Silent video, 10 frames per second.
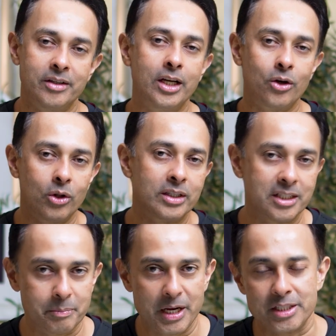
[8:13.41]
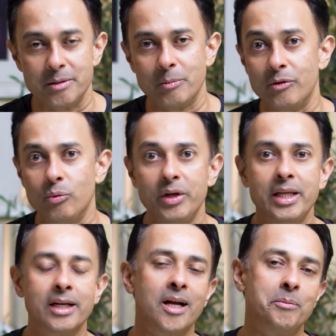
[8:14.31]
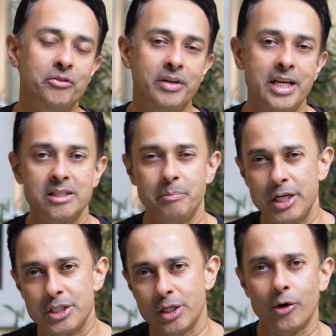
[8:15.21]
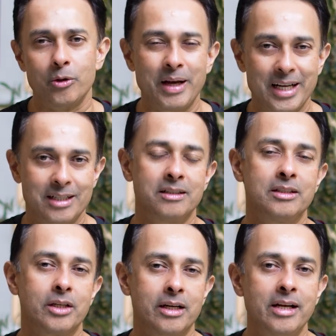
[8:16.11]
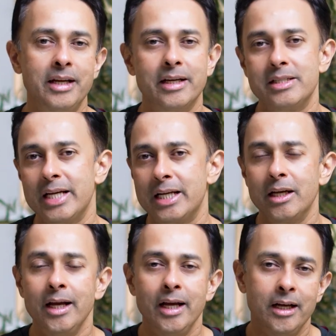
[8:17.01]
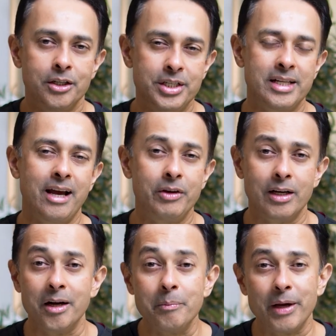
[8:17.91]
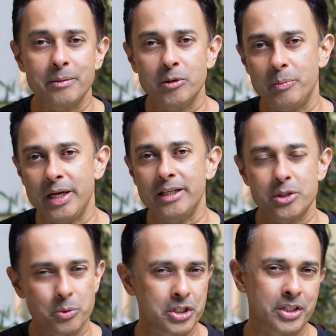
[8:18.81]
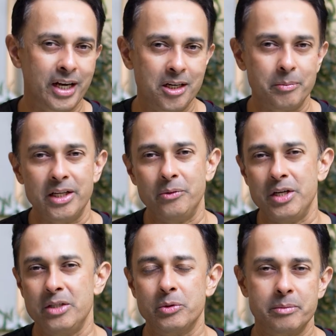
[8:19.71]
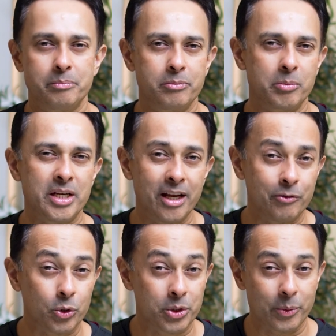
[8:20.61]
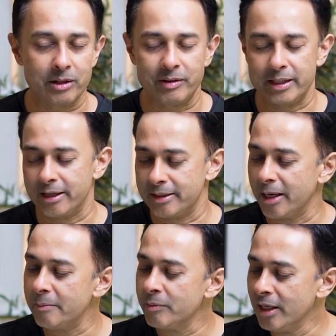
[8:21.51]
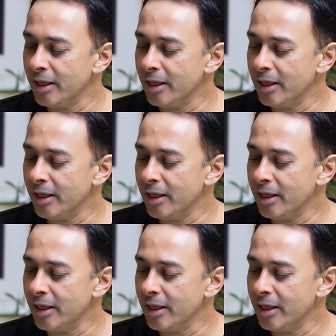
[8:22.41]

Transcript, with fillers: recall this patient. But within a couple of days, the patient called back in the clinic and said she's having unbearable pain. This was a child, by the way. She was probably eleven or twelve at that time.